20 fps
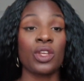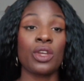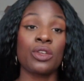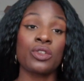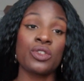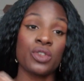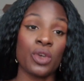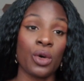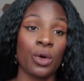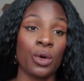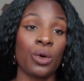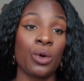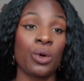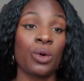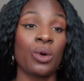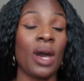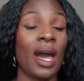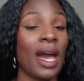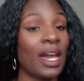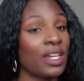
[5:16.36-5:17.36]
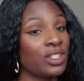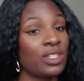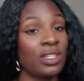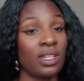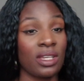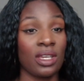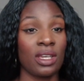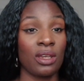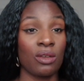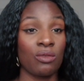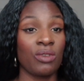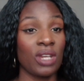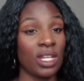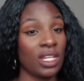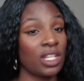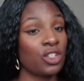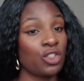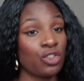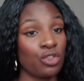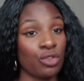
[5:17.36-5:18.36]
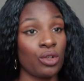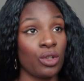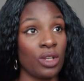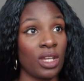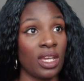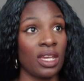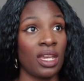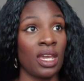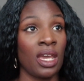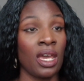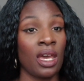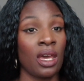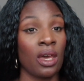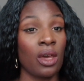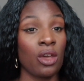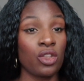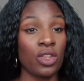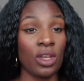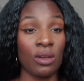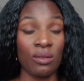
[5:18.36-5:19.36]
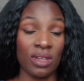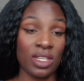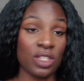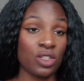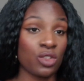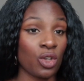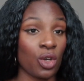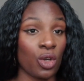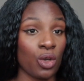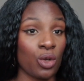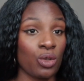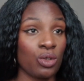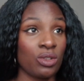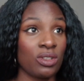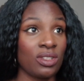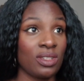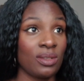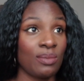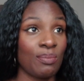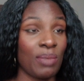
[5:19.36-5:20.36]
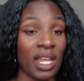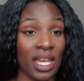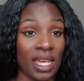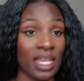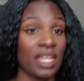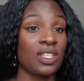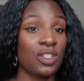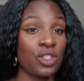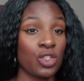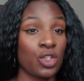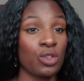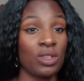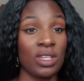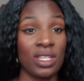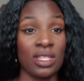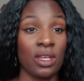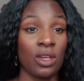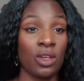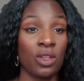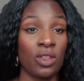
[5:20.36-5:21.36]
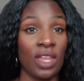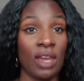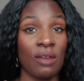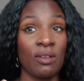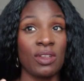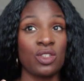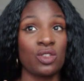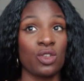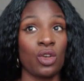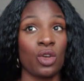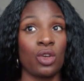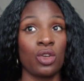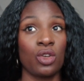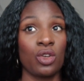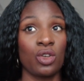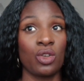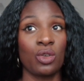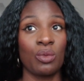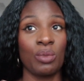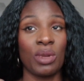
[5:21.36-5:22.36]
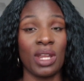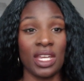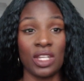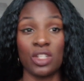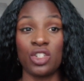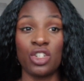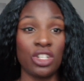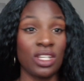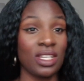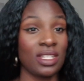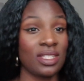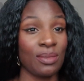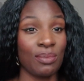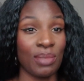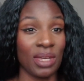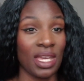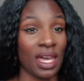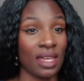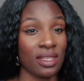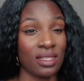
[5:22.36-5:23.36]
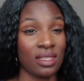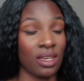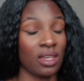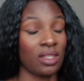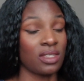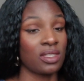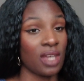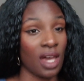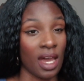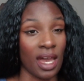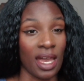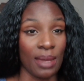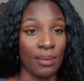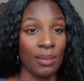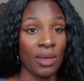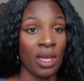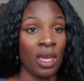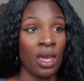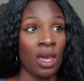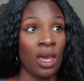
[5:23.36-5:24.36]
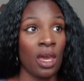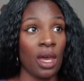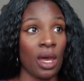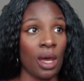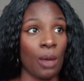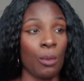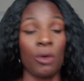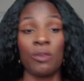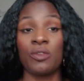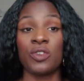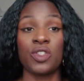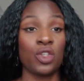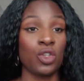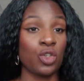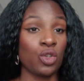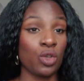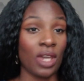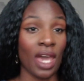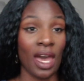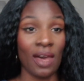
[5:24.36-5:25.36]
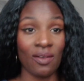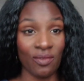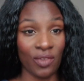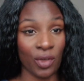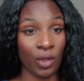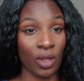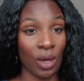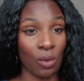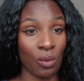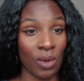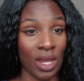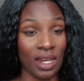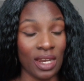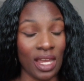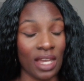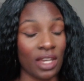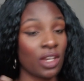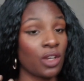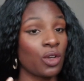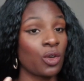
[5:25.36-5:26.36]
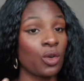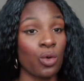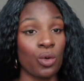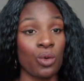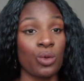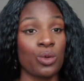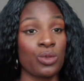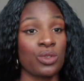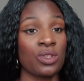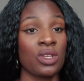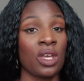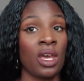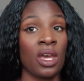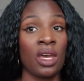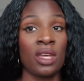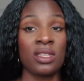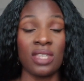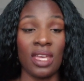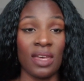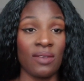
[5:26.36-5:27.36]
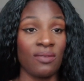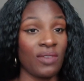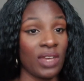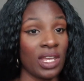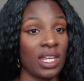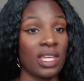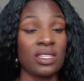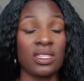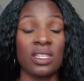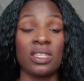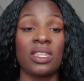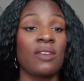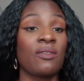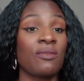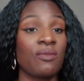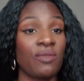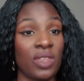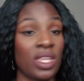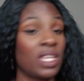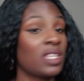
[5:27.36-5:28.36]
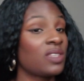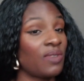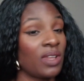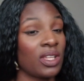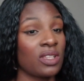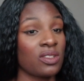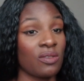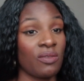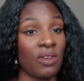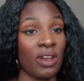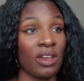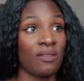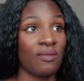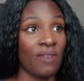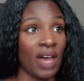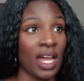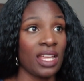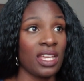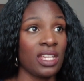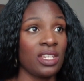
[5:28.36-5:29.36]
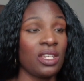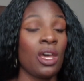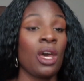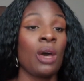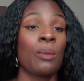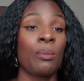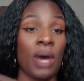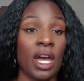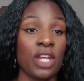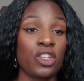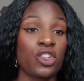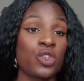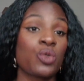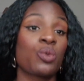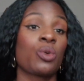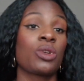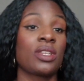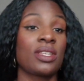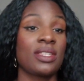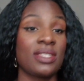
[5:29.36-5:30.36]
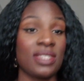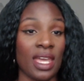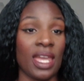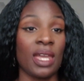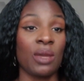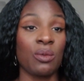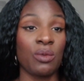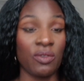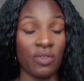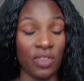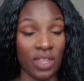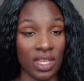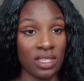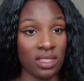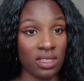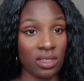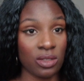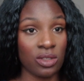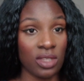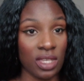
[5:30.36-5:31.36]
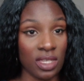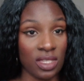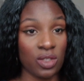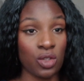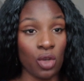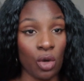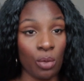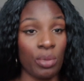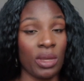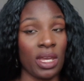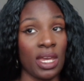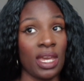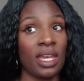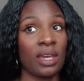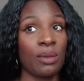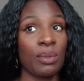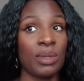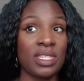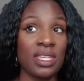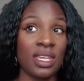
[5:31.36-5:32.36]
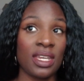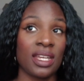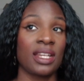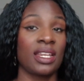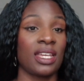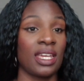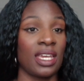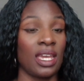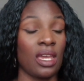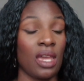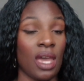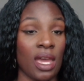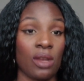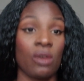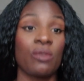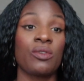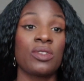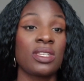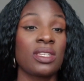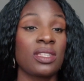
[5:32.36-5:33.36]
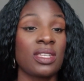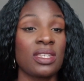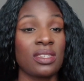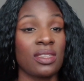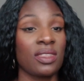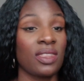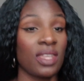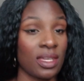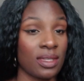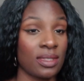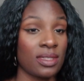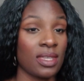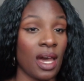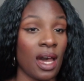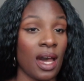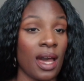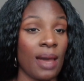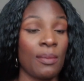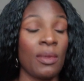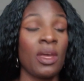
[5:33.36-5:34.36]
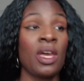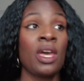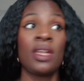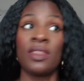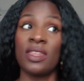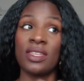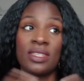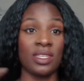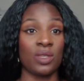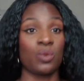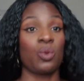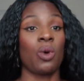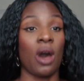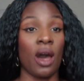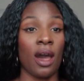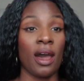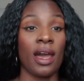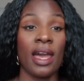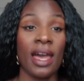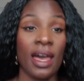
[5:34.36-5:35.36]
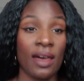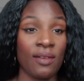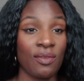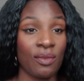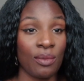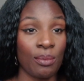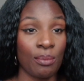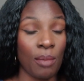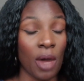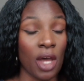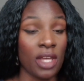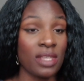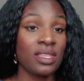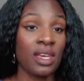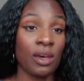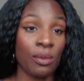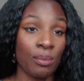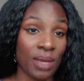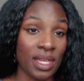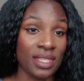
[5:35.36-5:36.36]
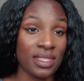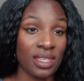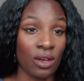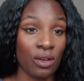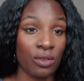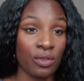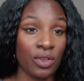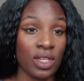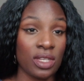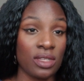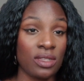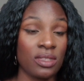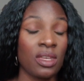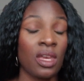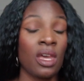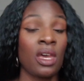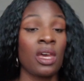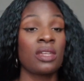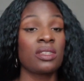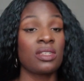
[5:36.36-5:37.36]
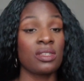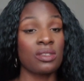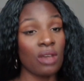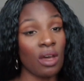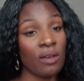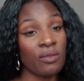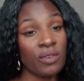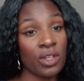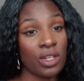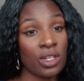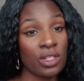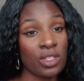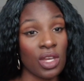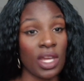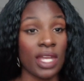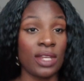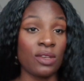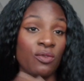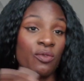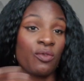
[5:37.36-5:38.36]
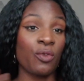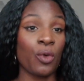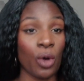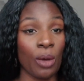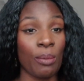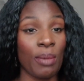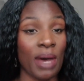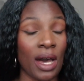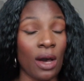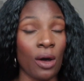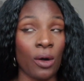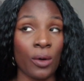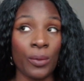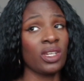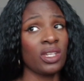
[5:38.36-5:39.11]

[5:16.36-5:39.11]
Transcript: So actually, really and truly, there is no place you need to be at a certain time. Obviously you can feel that way and that can cause certain feelings, and these things are very valid, but I just want to say with this topic particularly, and obviously these are things that this is what I have myself has discovered and thought about.